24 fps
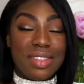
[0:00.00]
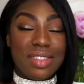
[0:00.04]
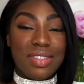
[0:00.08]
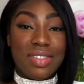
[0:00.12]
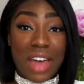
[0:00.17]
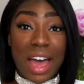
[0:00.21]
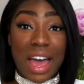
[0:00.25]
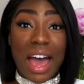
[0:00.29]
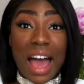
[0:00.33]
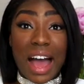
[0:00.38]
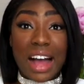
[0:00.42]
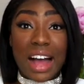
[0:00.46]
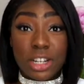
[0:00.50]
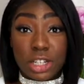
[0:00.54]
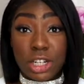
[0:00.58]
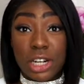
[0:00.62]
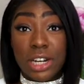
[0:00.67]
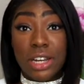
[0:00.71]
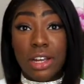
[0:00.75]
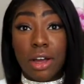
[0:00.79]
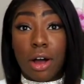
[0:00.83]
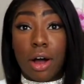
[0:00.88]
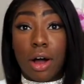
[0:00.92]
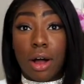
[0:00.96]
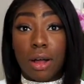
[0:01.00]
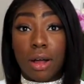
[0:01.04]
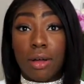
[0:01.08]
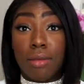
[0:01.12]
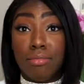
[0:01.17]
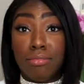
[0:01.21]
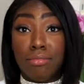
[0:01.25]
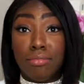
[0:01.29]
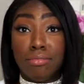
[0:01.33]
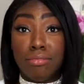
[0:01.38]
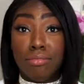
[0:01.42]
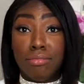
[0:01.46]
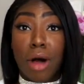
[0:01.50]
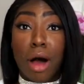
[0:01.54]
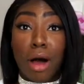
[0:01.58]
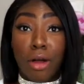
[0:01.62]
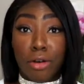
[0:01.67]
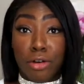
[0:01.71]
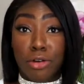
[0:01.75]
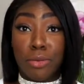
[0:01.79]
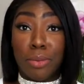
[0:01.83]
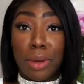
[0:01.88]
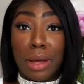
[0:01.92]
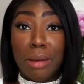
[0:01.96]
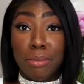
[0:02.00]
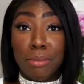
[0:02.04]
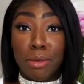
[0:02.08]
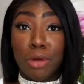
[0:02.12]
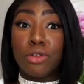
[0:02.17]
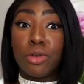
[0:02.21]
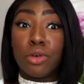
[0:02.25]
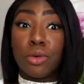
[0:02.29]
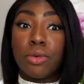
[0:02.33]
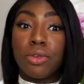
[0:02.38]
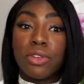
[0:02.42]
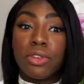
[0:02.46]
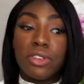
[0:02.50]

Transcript: There actually are underweight models.